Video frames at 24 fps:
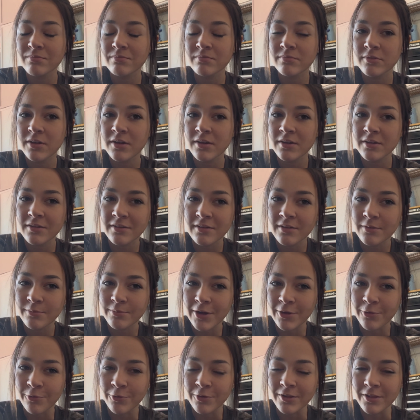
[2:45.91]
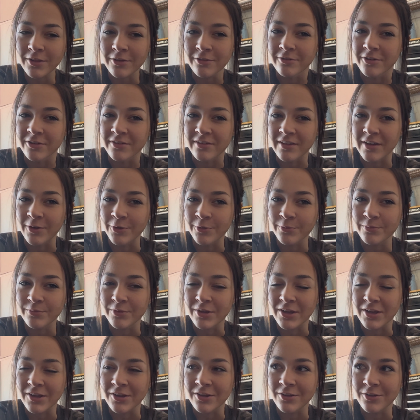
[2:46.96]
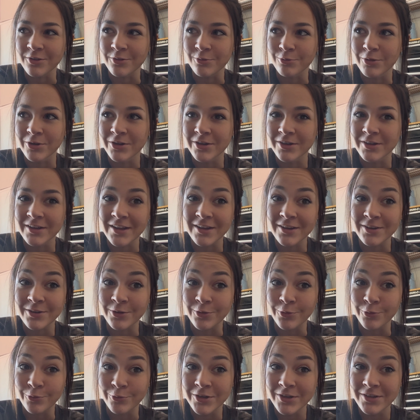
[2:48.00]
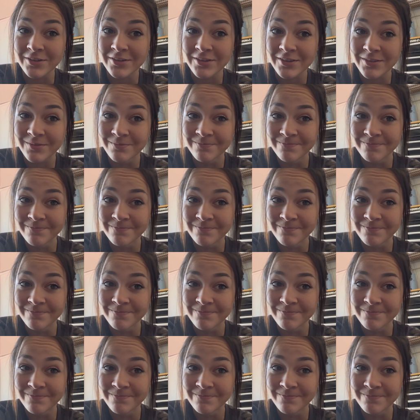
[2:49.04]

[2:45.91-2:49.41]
Gonna take my coilovers out because we're getting new ones.